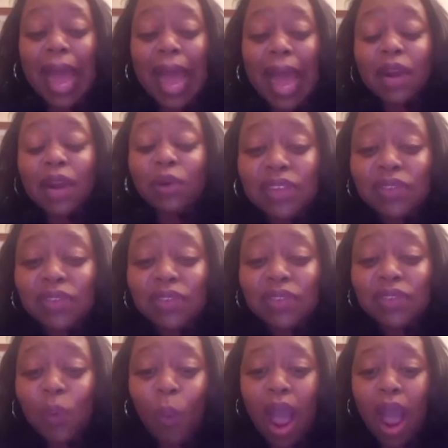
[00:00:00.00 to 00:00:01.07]
that I don't
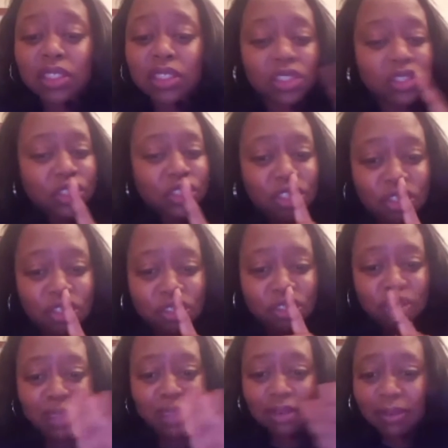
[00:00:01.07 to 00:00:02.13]
even watch.
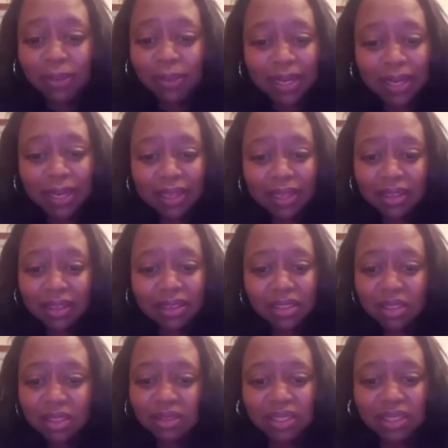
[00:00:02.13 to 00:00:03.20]
Shh, don't
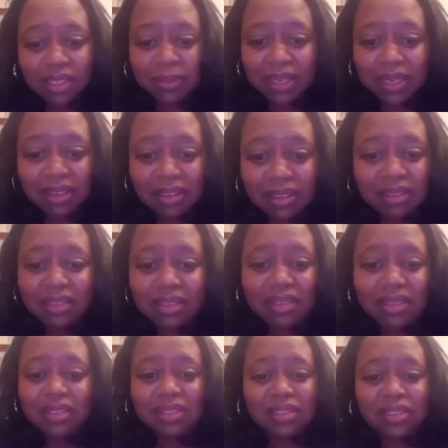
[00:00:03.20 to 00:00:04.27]
tell
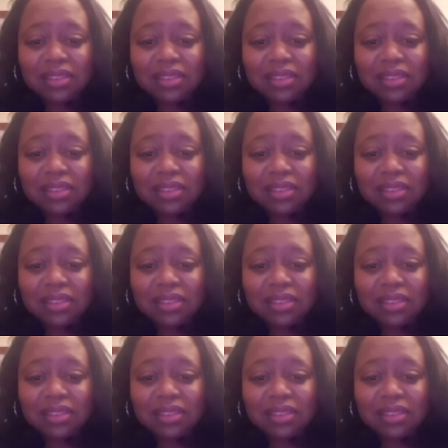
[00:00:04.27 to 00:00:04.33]
nobody.